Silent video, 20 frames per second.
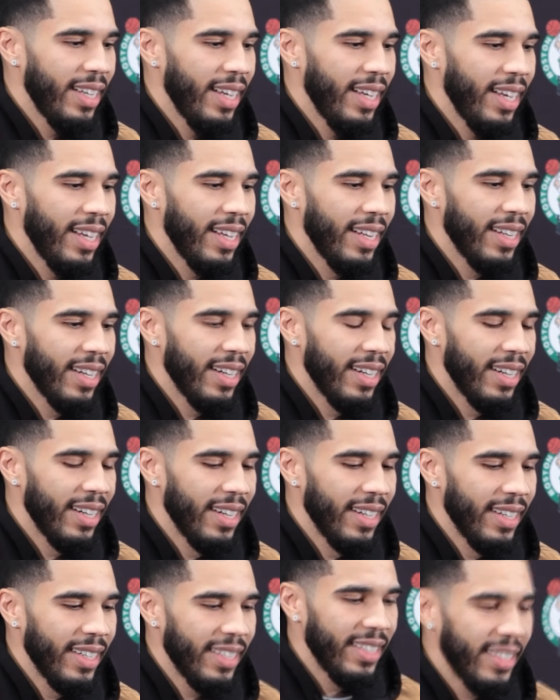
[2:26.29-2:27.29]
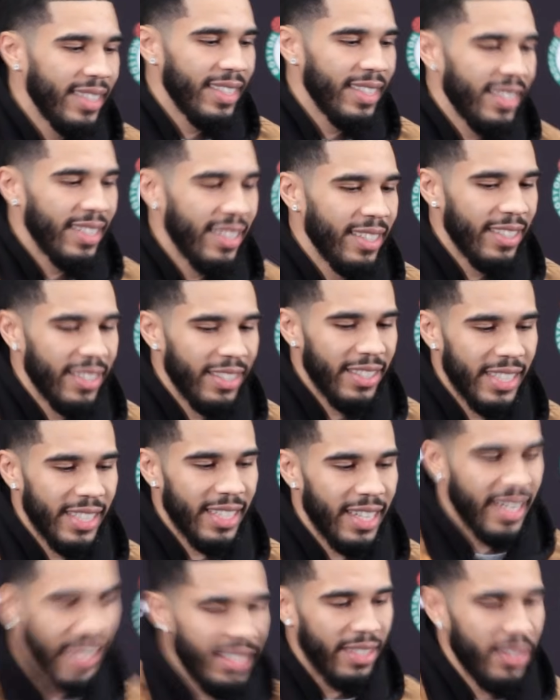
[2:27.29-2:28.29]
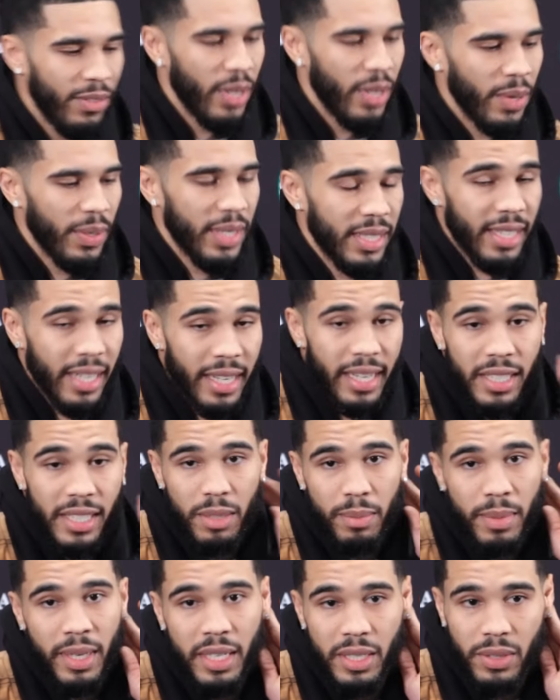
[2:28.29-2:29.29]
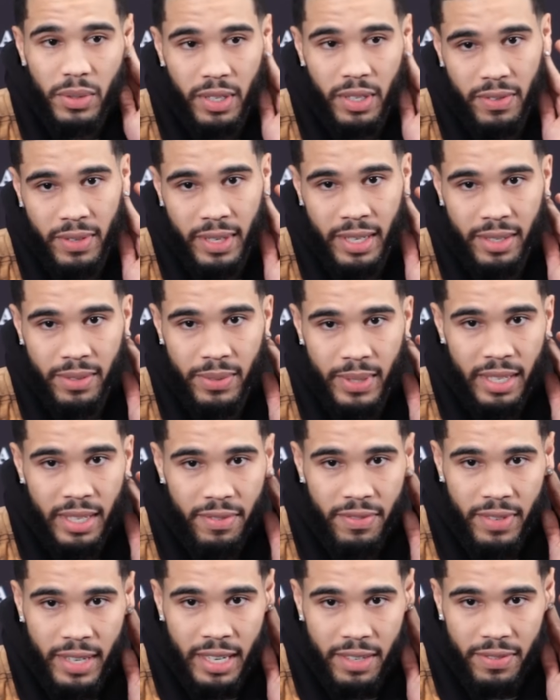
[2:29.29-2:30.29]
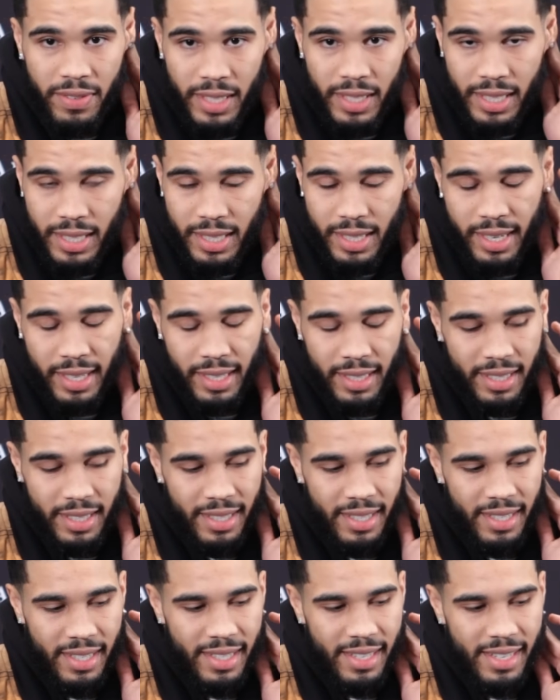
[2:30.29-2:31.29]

And, you know, it's like you always say, get your money's worth, right? We get fined for these texts.